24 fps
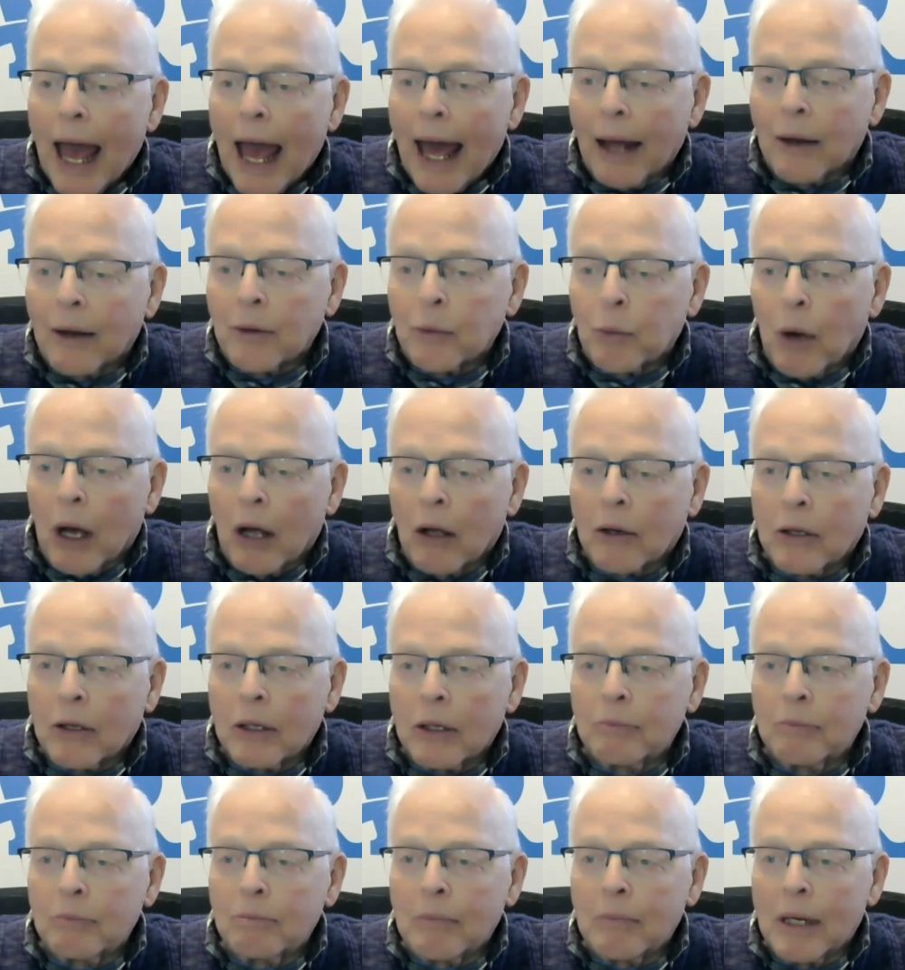And
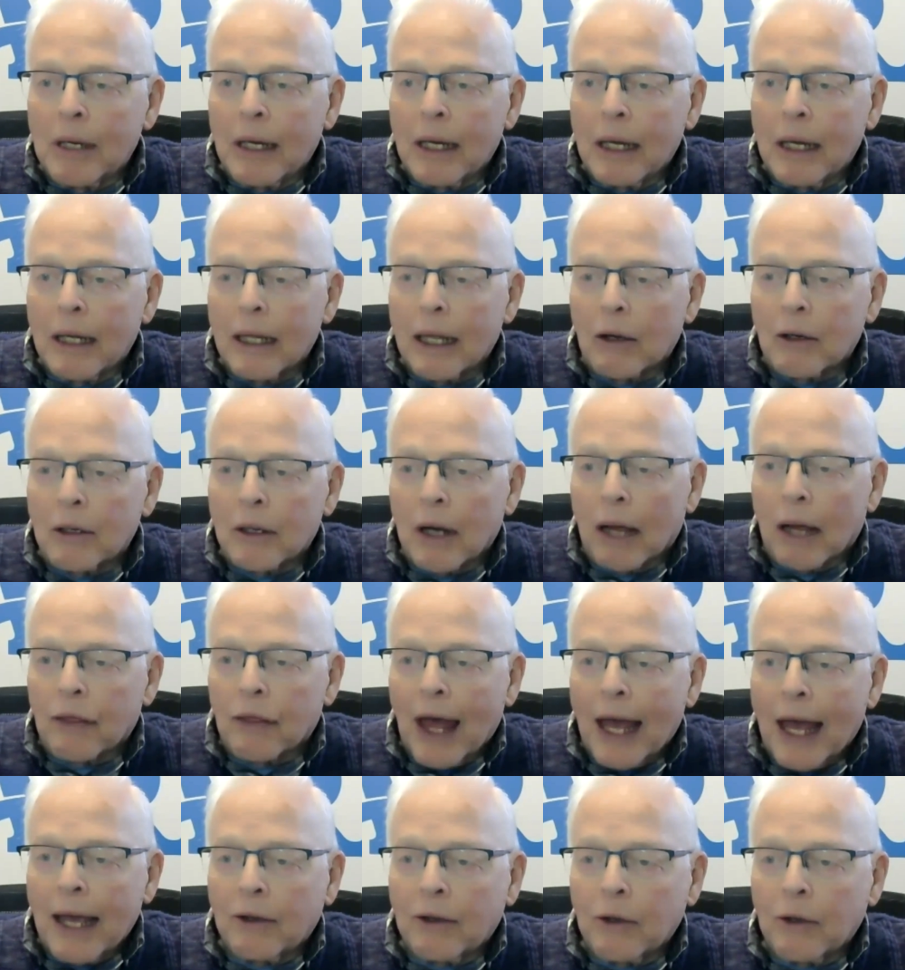welcome, or
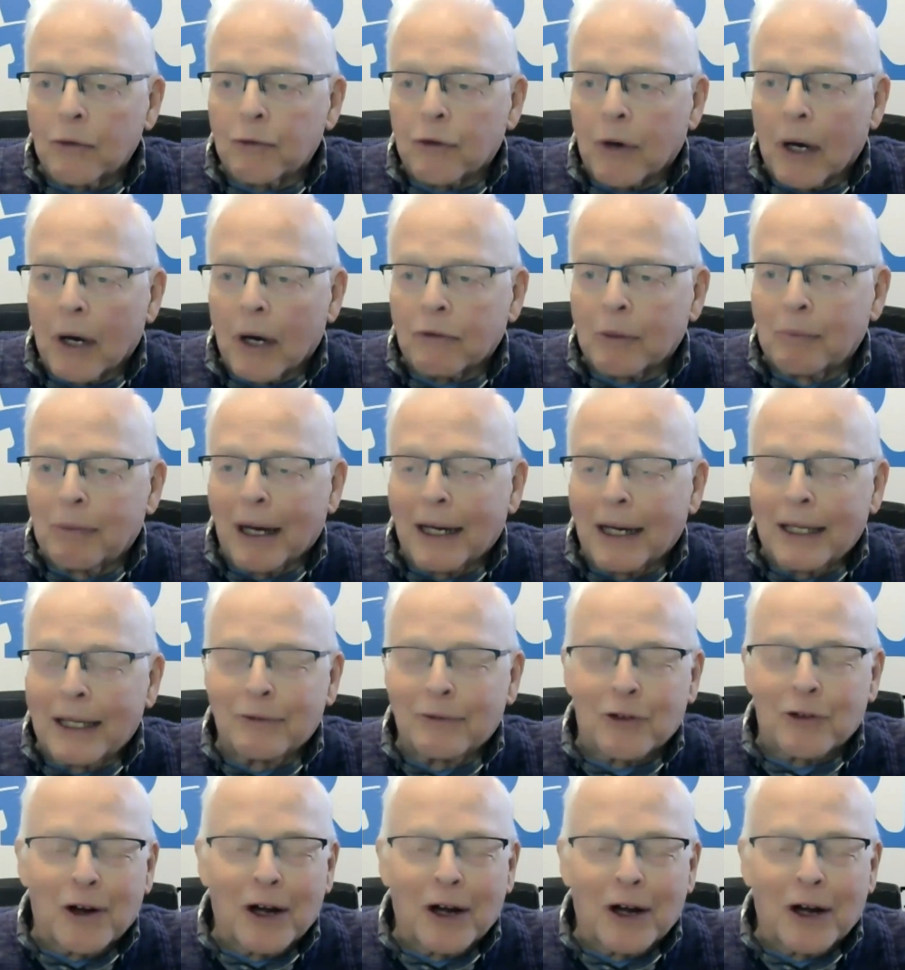thank you for everybody